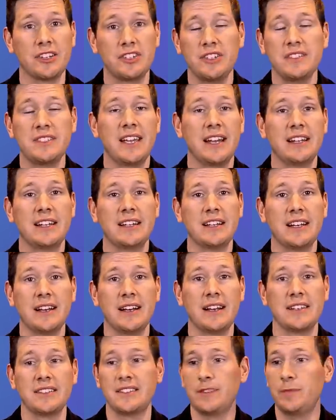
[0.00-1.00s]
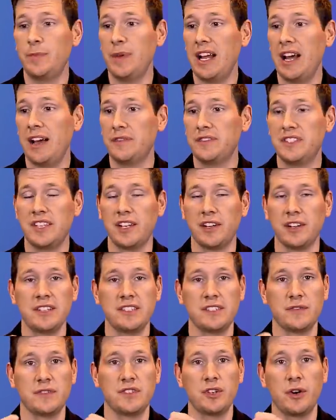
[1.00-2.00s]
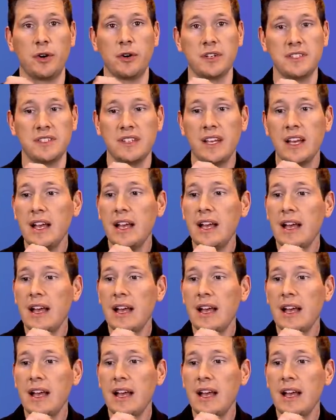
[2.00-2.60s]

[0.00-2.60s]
She's getting a, a spin off series of sorts.